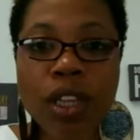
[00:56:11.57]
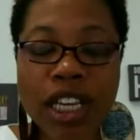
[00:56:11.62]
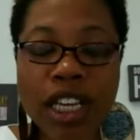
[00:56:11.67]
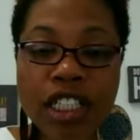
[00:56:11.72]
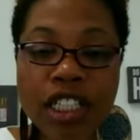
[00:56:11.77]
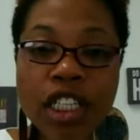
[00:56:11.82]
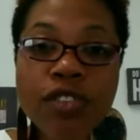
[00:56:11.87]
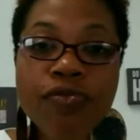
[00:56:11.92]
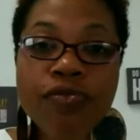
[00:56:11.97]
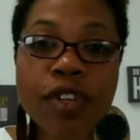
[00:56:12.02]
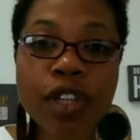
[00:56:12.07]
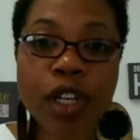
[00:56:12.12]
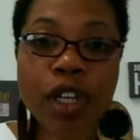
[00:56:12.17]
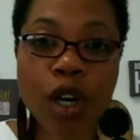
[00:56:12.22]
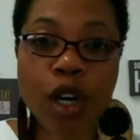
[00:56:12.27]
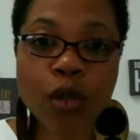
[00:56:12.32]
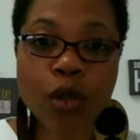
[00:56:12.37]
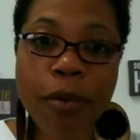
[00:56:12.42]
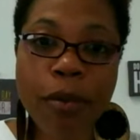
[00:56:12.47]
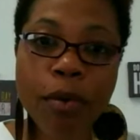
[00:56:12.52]
this is for
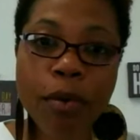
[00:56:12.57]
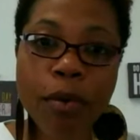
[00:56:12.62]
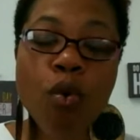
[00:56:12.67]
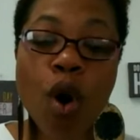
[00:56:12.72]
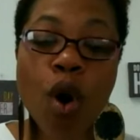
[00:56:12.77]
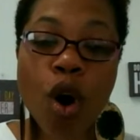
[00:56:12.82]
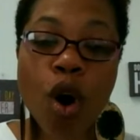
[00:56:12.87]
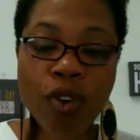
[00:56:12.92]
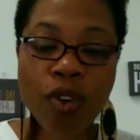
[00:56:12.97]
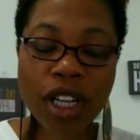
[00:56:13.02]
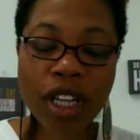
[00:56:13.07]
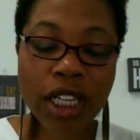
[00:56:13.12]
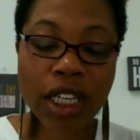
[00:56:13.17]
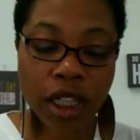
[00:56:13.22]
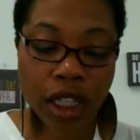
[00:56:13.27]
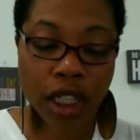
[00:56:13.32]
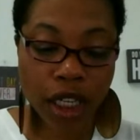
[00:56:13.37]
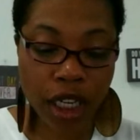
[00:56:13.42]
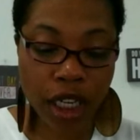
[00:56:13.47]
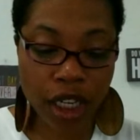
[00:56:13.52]
those people who are really
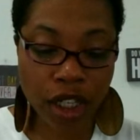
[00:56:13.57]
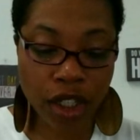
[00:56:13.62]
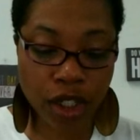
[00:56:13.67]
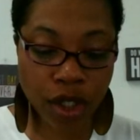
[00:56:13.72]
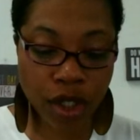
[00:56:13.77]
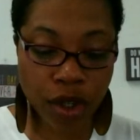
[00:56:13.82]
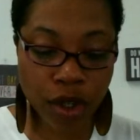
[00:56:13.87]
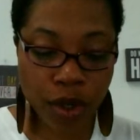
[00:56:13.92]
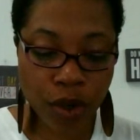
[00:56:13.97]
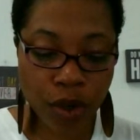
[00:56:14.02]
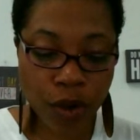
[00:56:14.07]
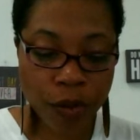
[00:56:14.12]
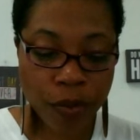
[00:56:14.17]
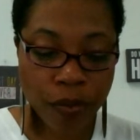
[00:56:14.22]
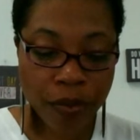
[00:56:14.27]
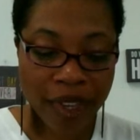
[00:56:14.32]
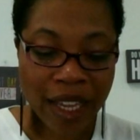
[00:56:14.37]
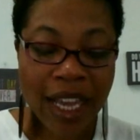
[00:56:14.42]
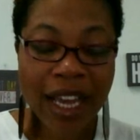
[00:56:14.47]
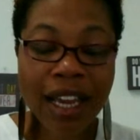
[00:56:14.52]
looking to
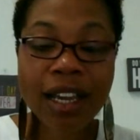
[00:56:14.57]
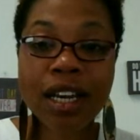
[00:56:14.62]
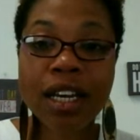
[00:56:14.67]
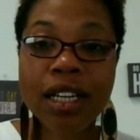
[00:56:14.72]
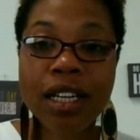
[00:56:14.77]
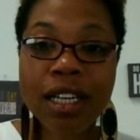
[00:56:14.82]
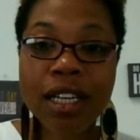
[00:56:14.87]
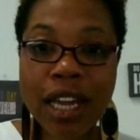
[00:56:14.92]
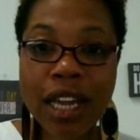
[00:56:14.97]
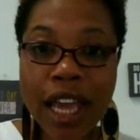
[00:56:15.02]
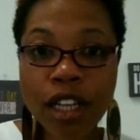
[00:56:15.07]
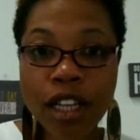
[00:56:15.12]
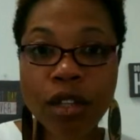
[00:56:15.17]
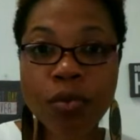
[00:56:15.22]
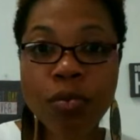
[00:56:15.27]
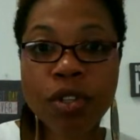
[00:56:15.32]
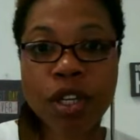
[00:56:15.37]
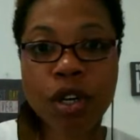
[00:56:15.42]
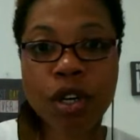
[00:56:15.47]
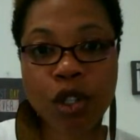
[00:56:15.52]
connect
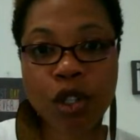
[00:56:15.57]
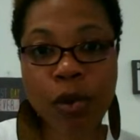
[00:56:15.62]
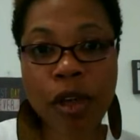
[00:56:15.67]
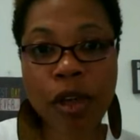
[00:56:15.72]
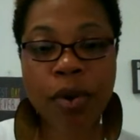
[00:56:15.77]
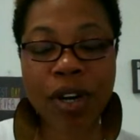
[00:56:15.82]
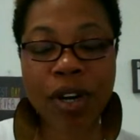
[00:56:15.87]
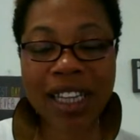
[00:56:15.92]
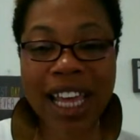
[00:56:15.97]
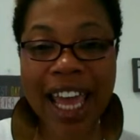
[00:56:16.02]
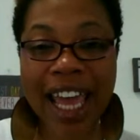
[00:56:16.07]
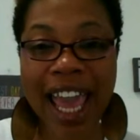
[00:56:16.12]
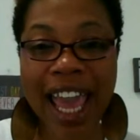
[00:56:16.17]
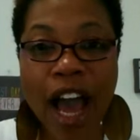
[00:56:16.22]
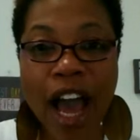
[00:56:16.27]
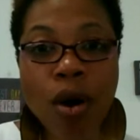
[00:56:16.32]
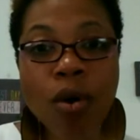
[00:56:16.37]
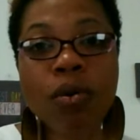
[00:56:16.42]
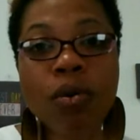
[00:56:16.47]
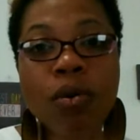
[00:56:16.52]
with those people. And the
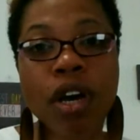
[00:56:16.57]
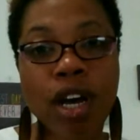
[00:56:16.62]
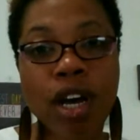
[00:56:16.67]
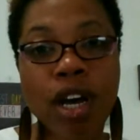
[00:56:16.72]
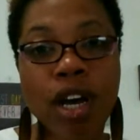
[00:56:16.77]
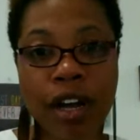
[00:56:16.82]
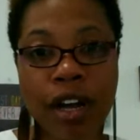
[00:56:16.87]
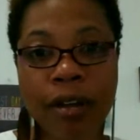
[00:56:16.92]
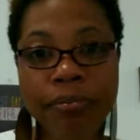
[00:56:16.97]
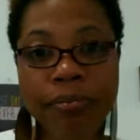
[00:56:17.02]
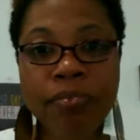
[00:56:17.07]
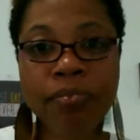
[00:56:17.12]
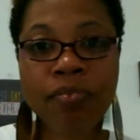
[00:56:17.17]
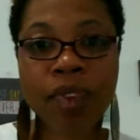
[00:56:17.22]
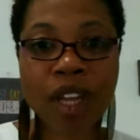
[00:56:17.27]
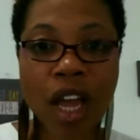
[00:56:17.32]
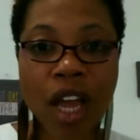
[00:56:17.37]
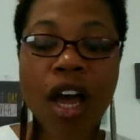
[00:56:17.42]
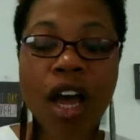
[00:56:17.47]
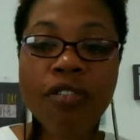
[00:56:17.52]
outcome
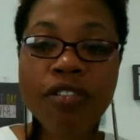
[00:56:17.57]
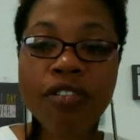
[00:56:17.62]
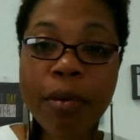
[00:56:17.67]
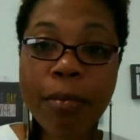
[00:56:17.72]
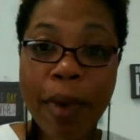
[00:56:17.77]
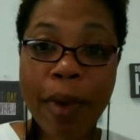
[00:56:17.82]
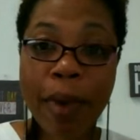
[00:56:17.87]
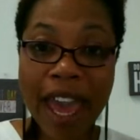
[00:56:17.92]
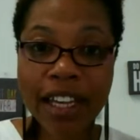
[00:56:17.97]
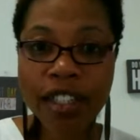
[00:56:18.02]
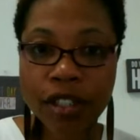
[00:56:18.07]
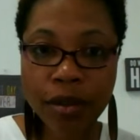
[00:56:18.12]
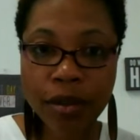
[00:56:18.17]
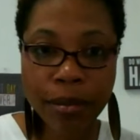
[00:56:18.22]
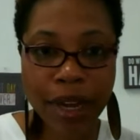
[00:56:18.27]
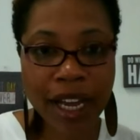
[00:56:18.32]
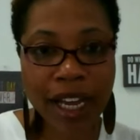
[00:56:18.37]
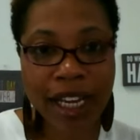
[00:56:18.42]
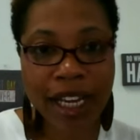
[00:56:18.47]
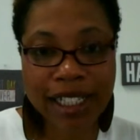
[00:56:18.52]
of the
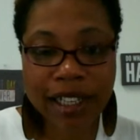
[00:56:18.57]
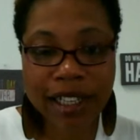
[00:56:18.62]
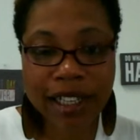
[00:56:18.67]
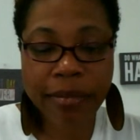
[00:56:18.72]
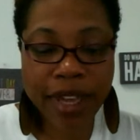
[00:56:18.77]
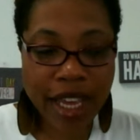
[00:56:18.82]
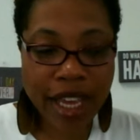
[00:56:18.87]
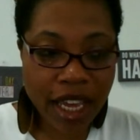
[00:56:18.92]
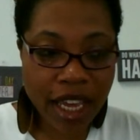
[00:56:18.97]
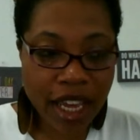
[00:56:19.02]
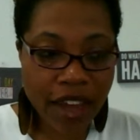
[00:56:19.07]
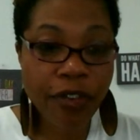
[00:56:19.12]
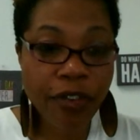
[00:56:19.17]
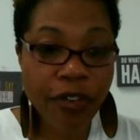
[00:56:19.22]
mastermind, to me,